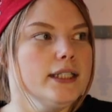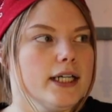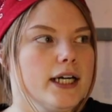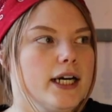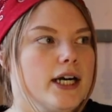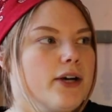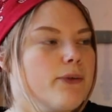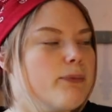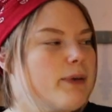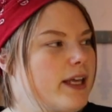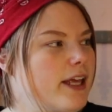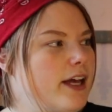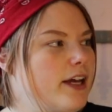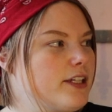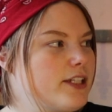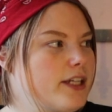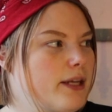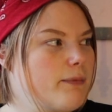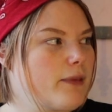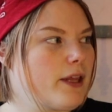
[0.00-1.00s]
Oh my
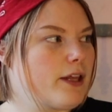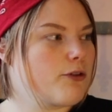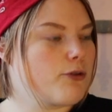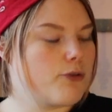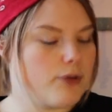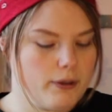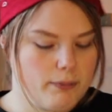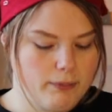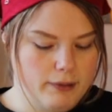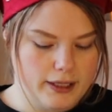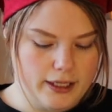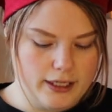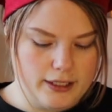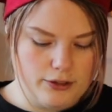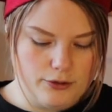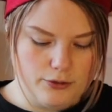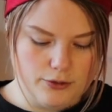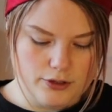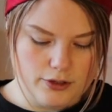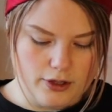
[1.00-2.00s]
gosh, I'm that creepy
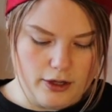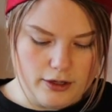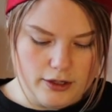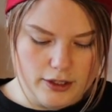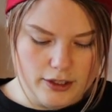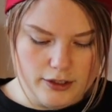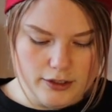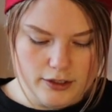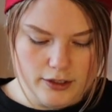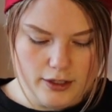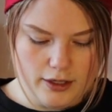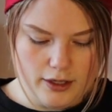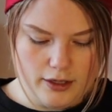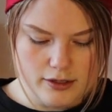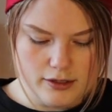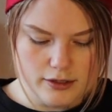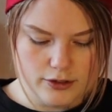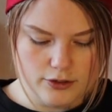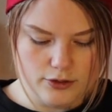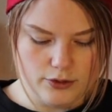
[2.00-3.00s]
lady who's talking
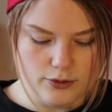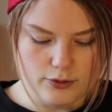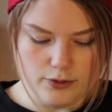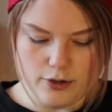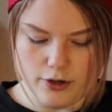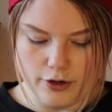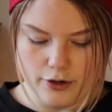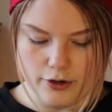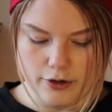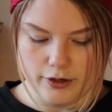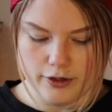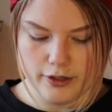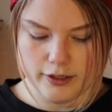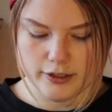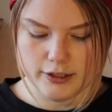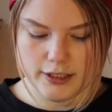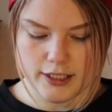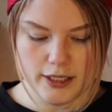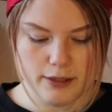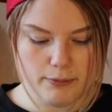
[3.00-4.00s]
to her
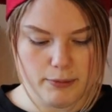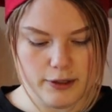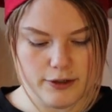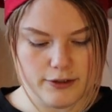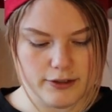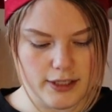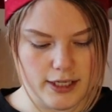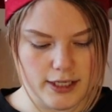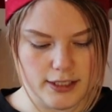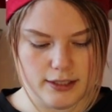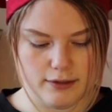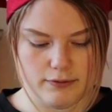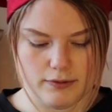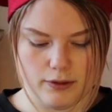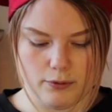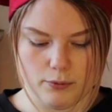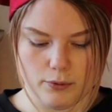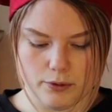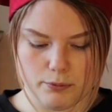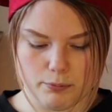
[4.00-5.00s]
teddy bears as if
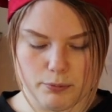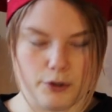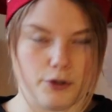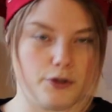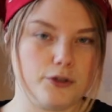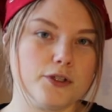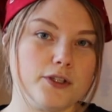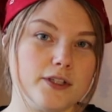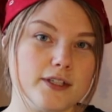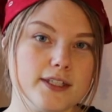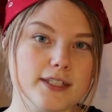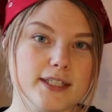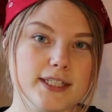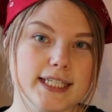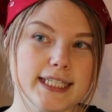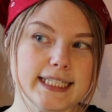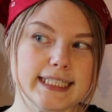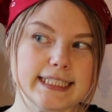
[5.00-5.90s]
they were persons.